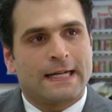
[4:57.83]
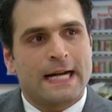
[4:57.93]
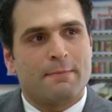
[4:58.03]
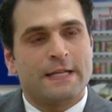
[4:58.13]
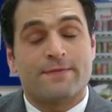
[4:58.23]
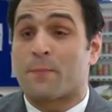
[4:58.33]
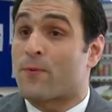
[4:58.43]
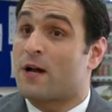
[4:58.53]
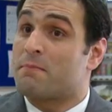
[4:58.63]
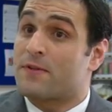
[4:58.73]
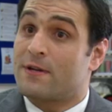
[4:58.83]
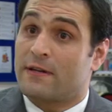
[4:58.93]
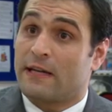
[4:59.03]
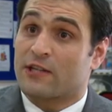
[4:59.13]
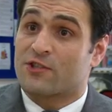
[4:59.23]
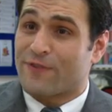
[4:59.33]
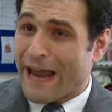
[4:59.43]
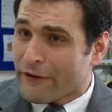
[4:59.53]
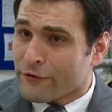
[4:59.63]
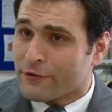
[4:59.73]
I believe the Pron method is
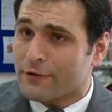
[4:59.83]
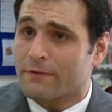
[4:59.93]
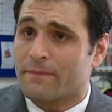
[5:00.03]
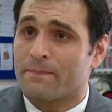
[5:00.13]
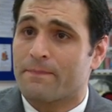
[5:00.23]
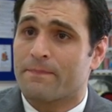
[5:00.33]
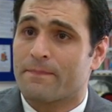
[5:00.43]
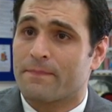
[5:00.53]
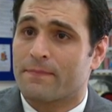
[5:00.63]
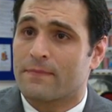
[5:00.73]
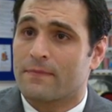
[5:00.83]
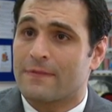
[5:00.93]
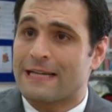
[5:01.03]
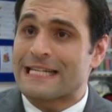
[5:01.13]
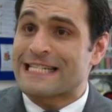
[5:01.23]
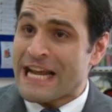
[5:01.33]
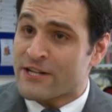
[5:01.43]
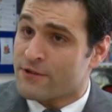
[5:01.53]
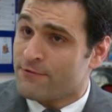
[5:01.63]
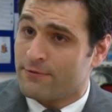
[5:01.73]
fast,
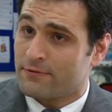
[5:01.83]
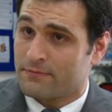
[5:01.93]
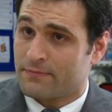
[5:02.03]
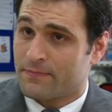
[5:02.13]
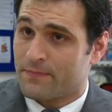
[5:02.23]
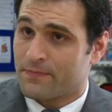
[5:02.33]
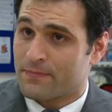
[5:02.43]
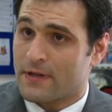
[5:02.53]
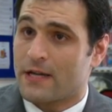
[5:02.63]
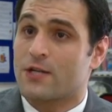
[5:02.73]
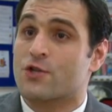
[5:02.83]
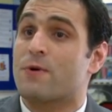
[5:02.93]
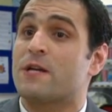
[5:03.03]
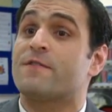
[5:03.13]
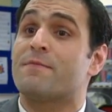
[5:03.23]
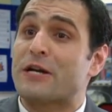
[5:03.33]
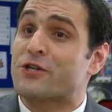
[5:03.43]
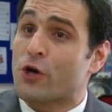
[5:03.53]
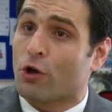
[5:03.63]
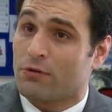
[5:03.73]
intensive, and
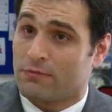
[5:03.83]
transformational.